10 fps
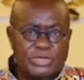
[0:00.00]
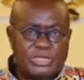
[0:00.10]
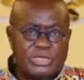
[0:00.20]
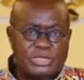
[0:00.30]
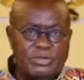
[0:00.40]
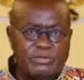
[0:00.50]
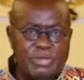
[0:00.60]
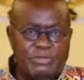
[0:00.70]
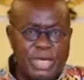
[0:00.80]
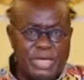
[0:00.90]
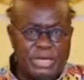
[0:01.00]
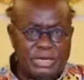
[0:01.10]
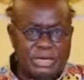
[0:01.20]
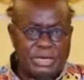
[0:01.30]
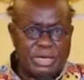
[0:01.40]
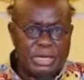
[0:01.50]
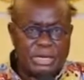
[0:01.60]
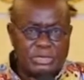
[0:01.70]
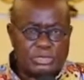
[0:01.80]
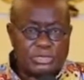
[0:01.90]
provisions have been made
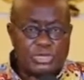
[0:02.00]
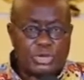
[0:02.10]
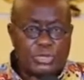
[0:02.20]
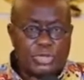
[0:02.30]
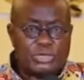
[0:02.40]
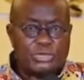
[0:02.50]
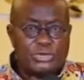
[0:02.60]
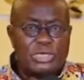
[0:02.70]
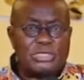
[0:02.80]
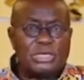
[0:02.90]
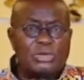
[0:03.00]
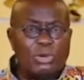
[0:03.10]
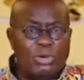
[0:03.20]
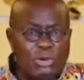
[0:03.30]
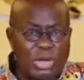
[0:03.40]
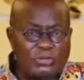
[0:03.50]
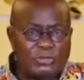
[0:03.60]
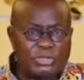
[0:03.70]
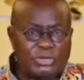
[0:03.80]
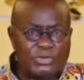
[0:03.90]
to ensure the students at all
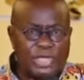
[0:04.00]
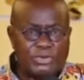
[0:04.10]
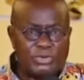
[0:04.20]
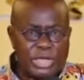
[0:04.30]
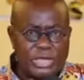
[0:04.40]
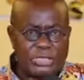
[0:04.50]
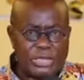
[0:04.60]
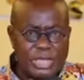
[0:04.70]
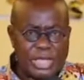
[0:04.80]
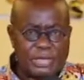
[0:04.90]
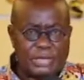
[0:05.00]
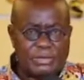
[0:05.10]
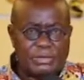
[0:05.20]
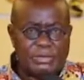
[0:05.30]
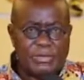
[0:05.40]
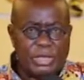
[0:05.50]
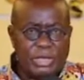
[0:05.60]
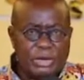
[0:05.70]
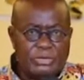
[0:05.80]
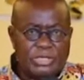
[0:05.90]
levels of the education ladder
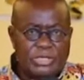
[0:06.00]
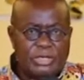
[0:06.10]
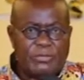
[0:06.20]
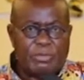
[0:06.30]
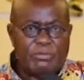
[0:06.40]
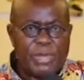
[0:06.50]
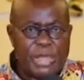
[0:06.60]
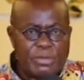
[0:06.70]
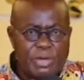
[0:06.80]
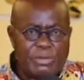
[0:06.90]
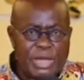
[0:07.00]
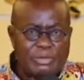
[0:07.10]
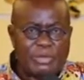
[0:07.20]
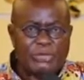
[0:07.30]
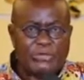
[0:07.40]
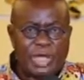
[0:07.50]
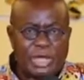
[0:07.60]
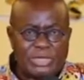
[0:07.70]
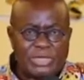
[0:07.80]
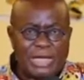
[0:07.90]
receive the minimum number of
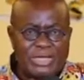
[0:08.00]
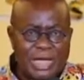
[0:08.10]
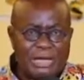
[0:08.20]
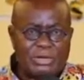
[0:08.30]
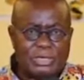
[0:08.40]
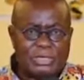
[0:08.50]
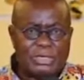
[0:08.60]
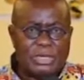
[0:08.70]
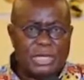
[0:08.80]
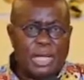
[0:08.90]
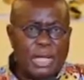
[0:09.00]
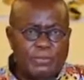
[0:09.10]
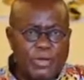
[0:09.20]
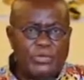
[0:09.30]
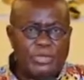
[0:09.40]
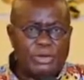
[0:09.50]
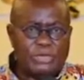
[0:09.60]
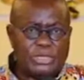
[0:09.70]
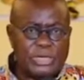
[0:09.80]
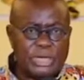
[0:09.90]
contact hours upon their
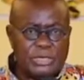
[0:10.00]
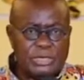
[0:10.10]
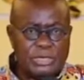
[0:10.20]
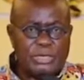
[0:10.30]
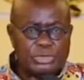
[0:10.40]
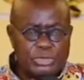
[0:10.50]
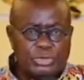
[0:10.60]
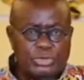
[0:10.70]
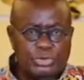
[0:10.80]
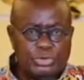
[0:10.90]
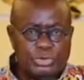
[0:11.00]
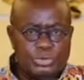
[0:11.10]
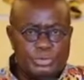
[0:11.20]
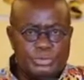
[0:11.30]
return to school.